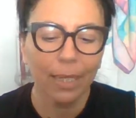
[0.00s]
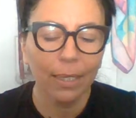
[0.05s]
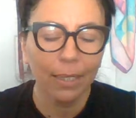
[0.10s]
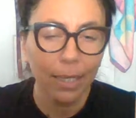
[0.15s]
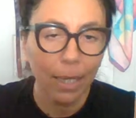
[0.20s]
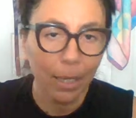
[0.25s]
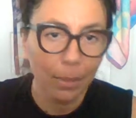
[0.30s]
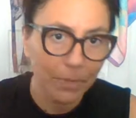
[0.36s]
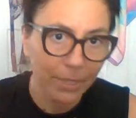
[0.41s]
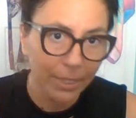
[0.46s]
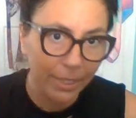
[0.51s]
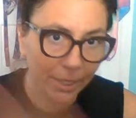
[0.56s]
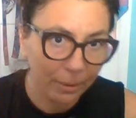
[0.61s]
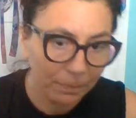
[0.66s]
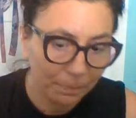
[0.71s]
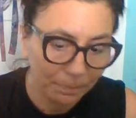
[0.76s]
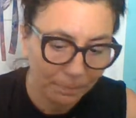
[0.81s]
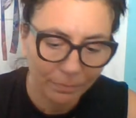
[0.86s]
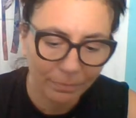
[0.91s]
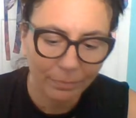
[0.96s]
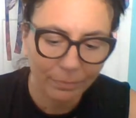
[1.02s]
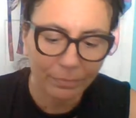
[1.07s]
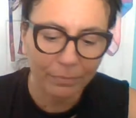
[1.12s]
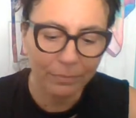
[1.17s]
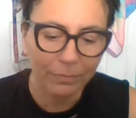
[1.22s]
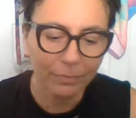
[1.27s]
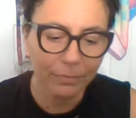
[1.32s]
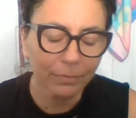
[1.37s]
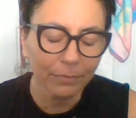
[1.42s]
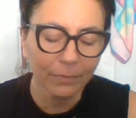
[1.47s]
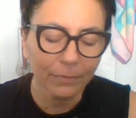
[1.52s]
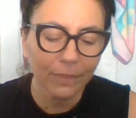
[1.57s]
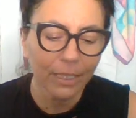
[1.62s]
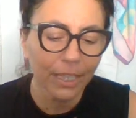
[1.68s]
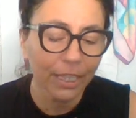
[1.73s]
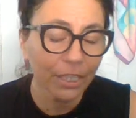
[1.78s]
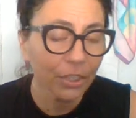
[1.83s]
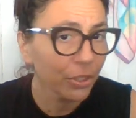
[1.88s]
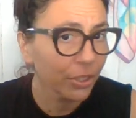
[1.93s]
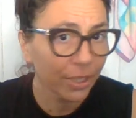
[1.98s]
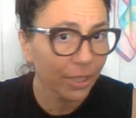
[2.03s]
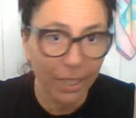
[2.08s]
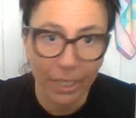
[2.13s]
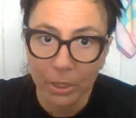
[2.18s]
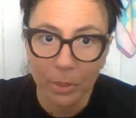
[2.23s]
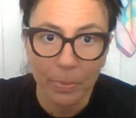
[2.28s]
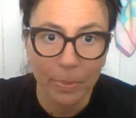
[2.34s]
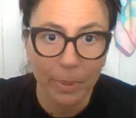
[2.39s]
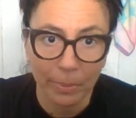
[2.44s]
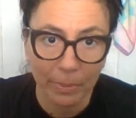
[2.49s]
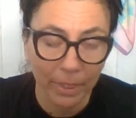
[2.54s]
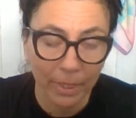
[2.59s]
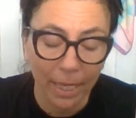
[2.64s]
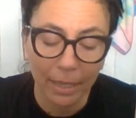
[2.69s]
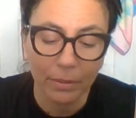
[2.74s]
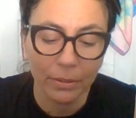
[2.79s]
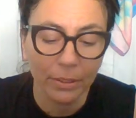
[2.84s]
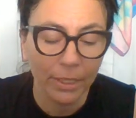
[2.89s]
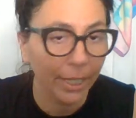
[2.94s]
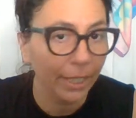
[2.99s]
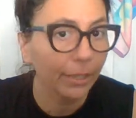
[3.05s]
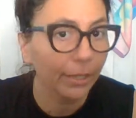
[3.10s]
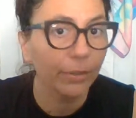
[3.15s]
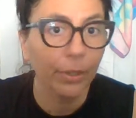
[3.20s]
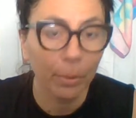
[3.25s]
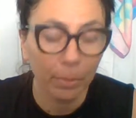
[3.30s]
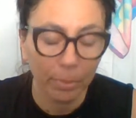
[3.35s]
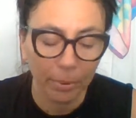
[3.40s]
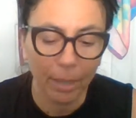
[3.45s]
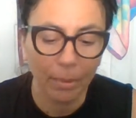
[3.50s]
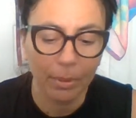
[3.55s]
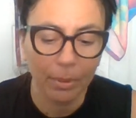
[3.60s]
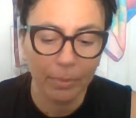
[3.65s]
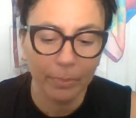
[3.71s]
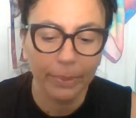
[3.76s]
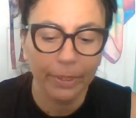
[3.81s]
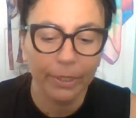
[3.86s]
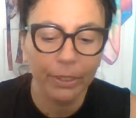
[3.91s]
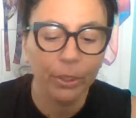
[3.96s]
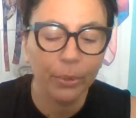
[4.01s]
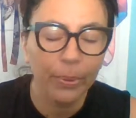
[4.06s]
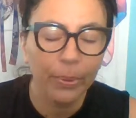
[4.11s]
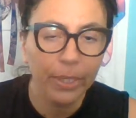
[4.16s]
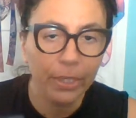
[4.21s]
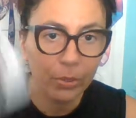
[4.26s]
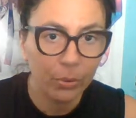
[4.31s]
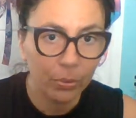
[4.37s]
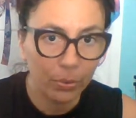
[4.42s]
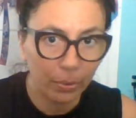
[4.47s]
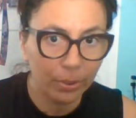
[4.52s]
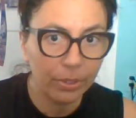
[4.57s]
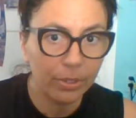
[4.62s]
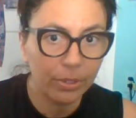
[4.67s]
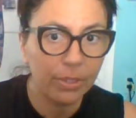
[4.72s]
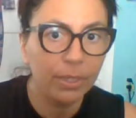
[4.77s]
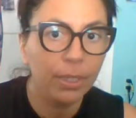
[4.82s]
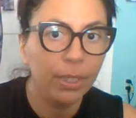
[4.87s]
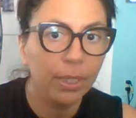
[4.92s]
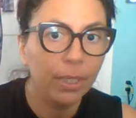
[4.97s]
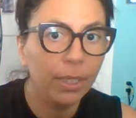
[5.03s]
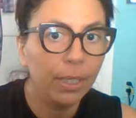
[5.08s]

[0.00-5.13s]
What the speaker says: comes in and just cuts people out, like no problem. But the Queen of Swords,